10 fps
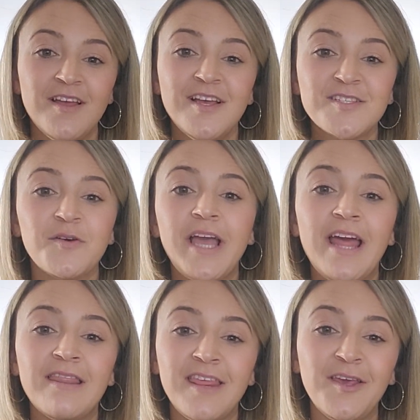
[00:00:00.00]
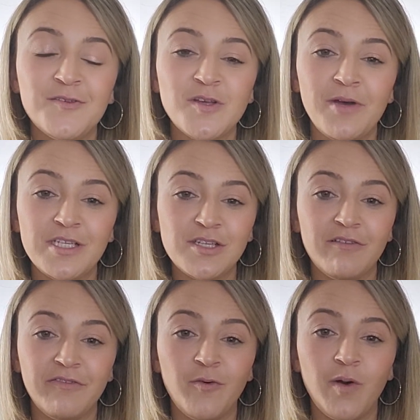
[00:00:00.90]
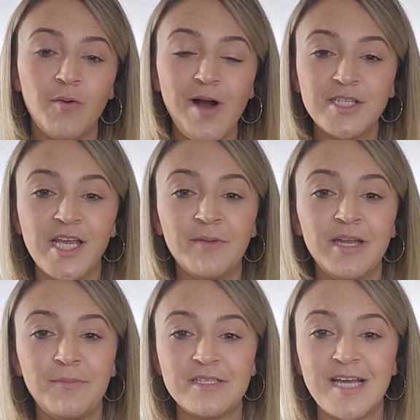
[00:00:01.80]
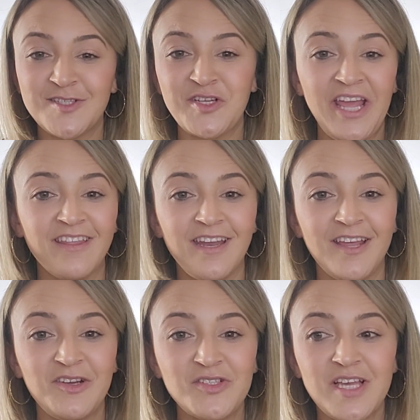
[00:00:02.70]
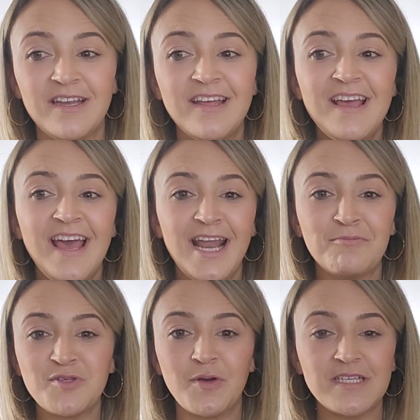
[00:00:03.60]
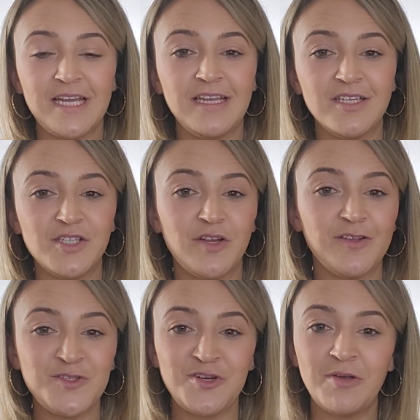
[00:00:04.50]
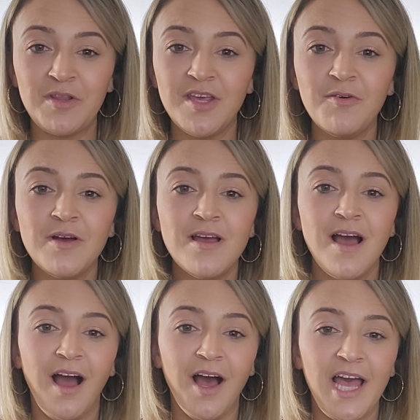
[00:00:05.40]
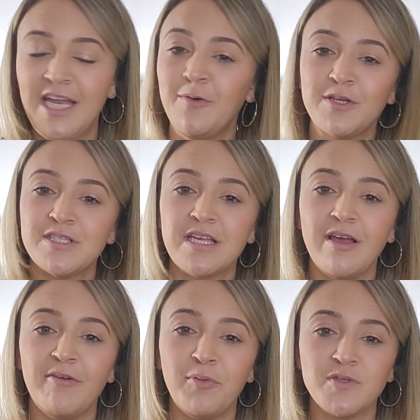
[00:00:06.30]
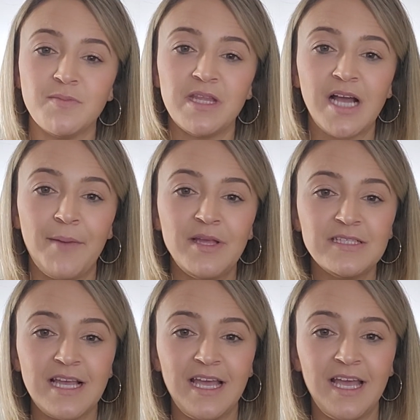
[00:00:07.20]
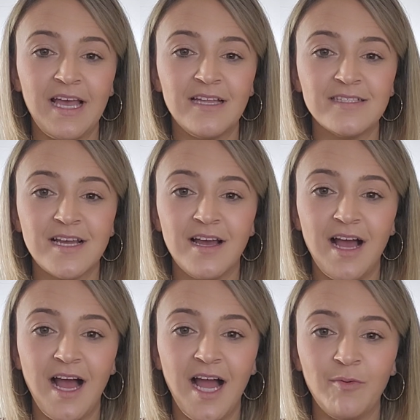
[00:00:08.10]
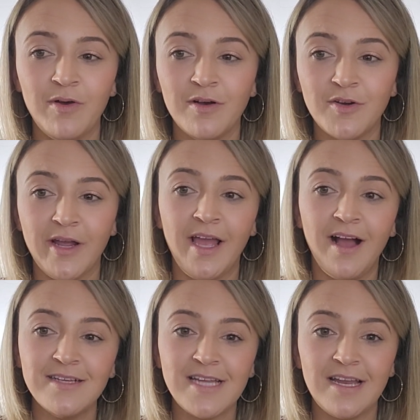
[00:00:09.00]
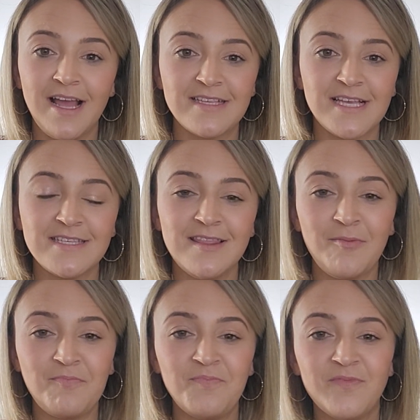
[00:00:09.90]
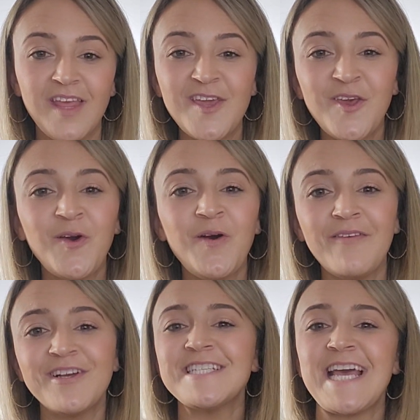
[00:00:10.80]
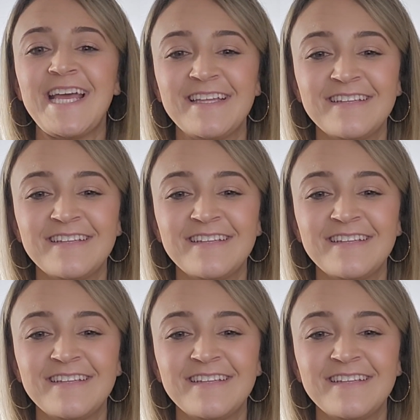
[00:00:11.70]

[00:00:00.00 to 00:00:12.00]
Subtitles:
So again, thank you so much for watching. My name is Dr. Kaylin Anderson, and I'm so excited to share this journey with you. Any questions that you have, post them in the comments, and I will create content as I see them. Thank you. Have a good day.